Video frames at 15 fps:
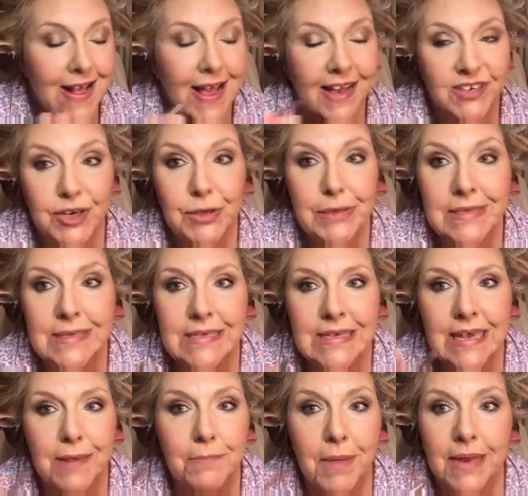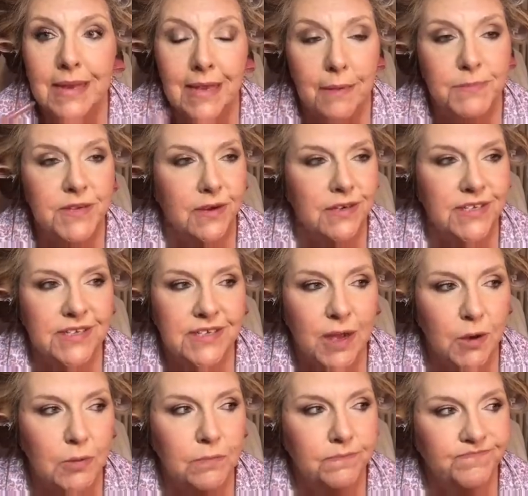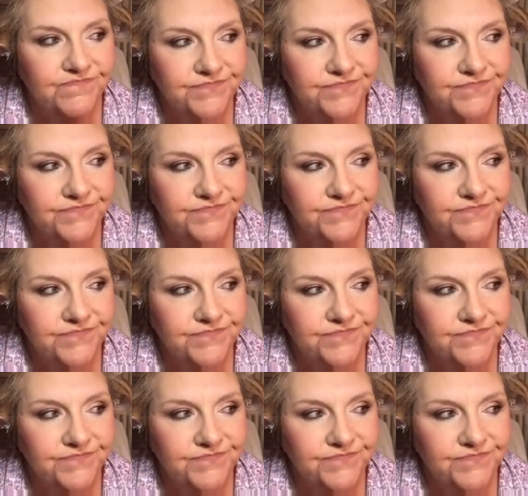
As you can see, my lips are so